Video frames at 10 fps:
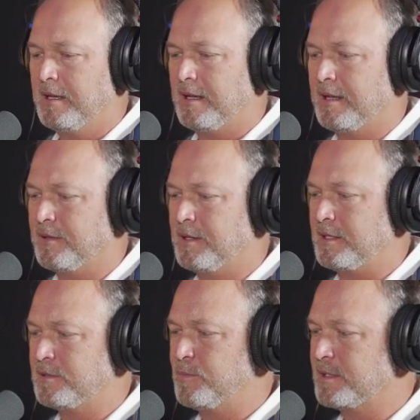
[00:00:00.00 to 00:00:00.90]
And
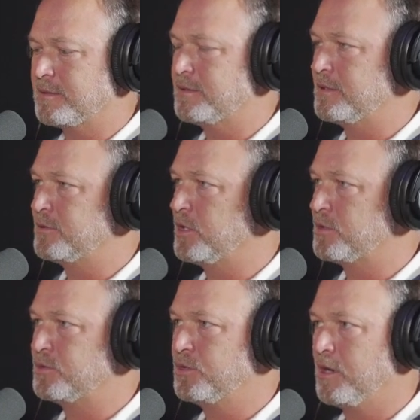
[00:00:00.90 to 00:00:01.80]
these businesses
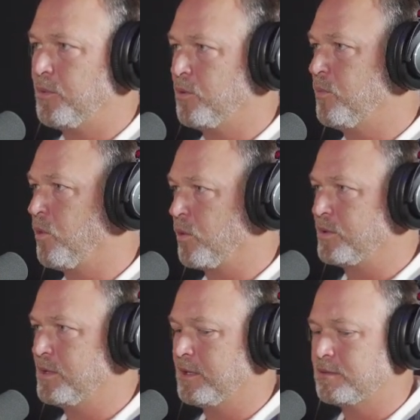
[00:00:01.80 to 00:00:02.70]
just jump on board
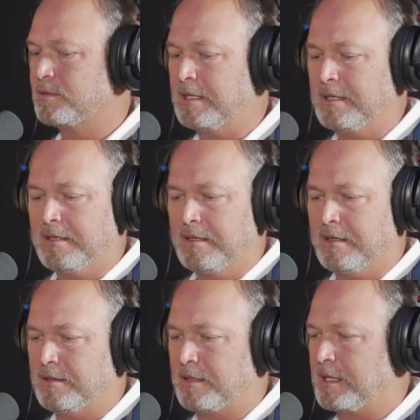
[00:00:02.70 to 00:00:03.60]
with this.
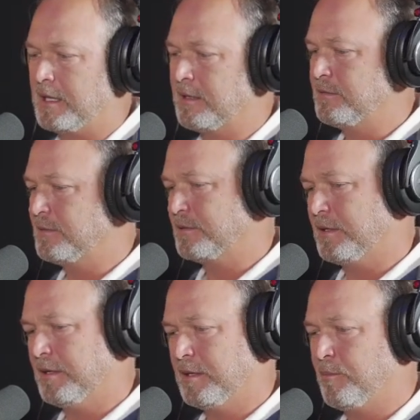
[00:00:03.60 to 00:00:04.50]

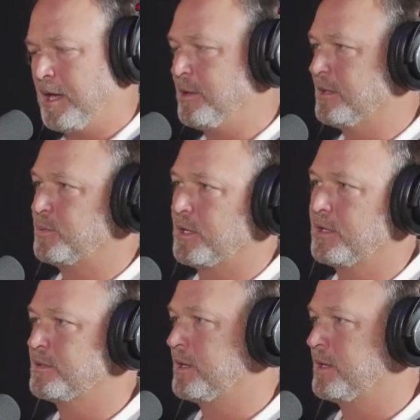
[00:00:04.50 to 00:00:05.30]
Maybe it's because of the